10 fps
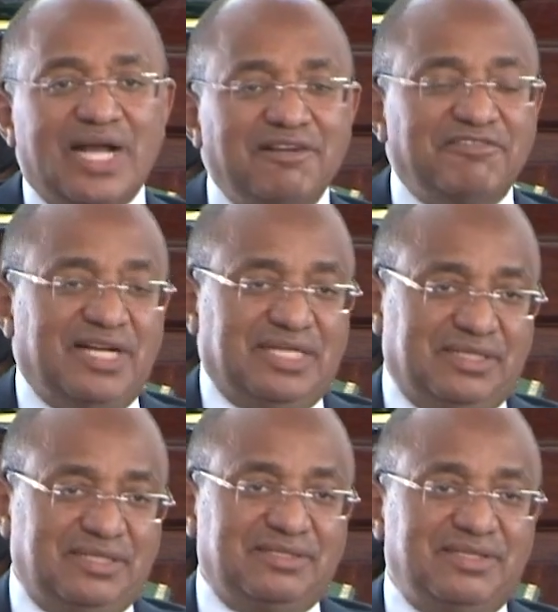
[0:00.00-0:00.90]

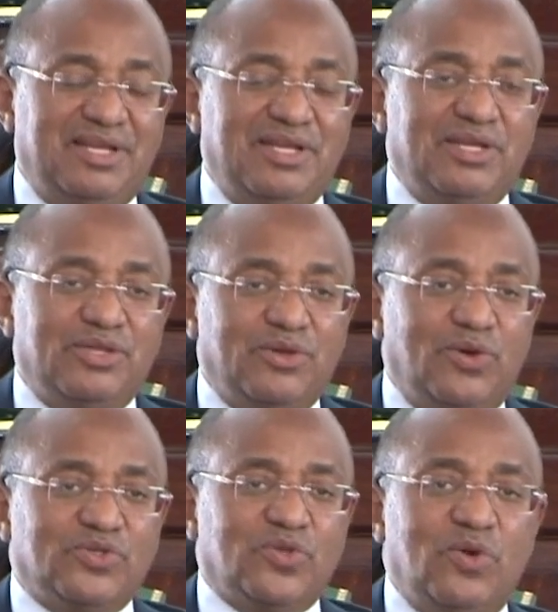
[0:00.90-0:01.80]
cover
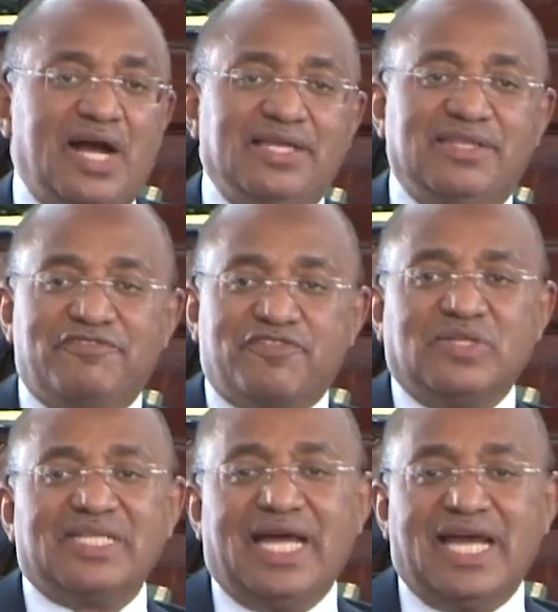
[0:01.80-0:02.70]
those who are in the front